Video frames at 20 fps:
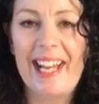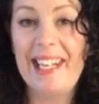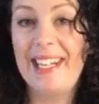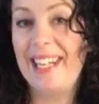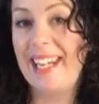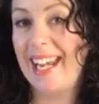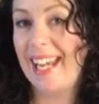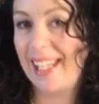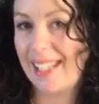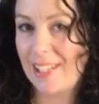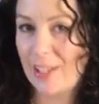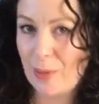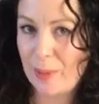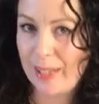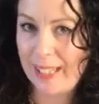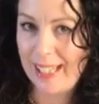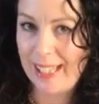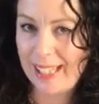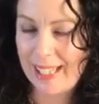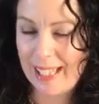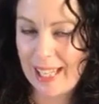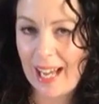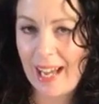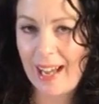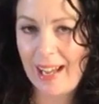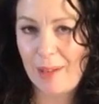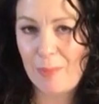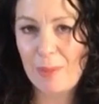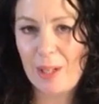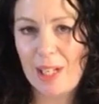Next week,
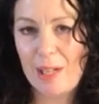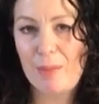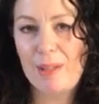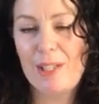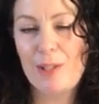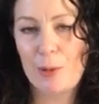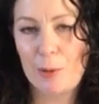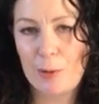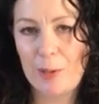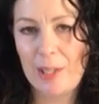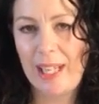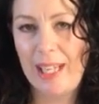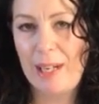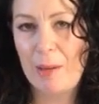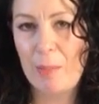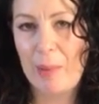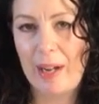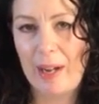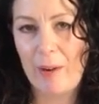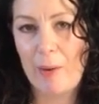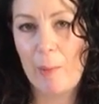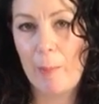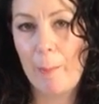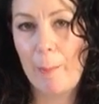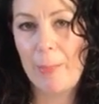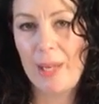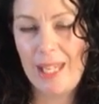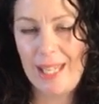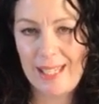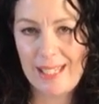I'm going to be talking about
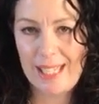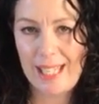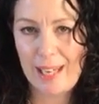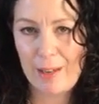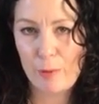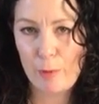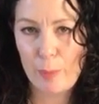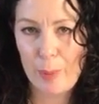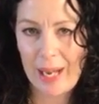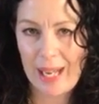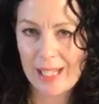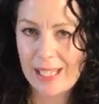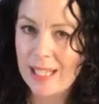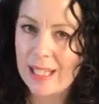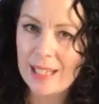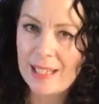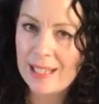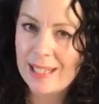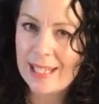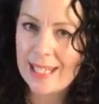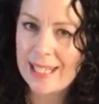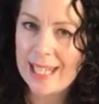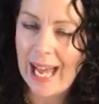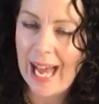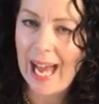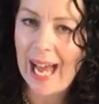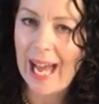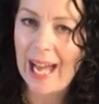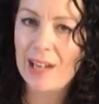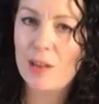PDF patterns
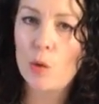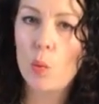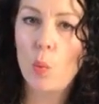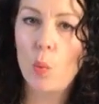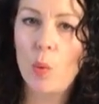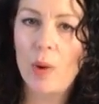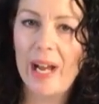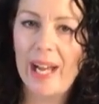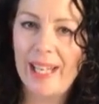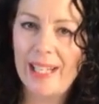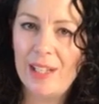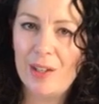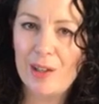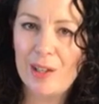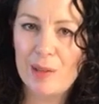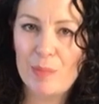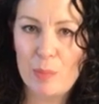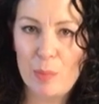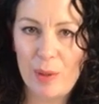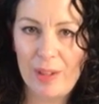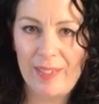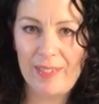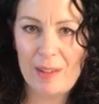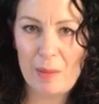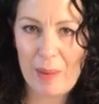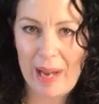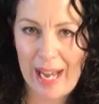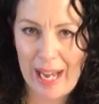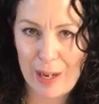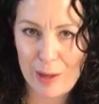and where you can print
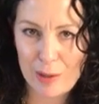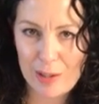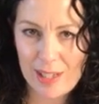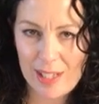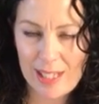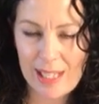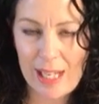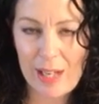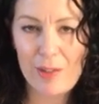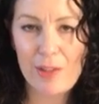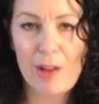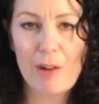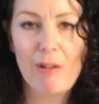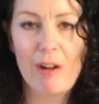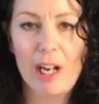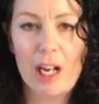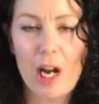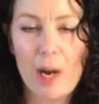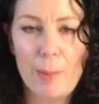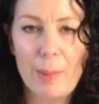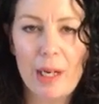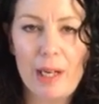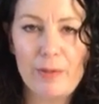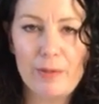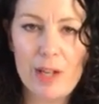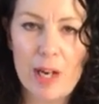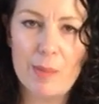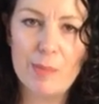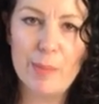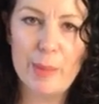them out. So there are a couple
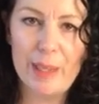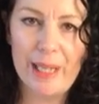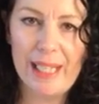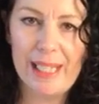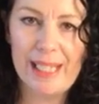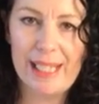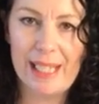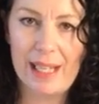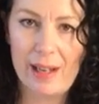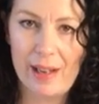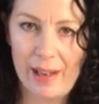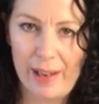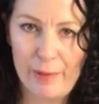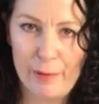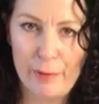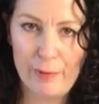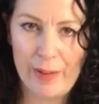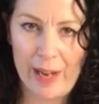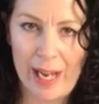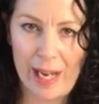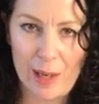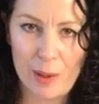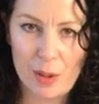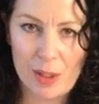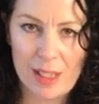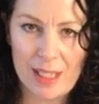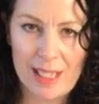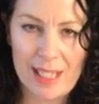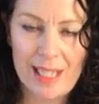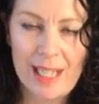of companies that I've
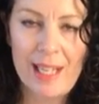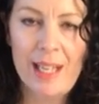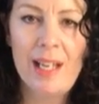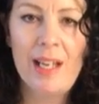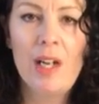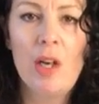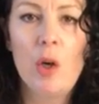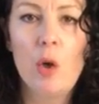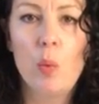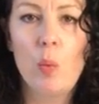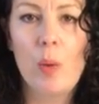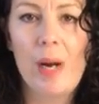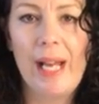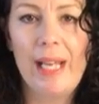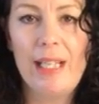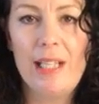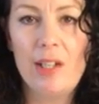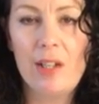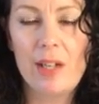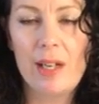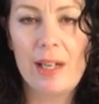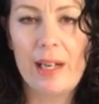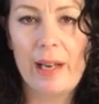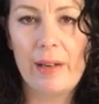found where you can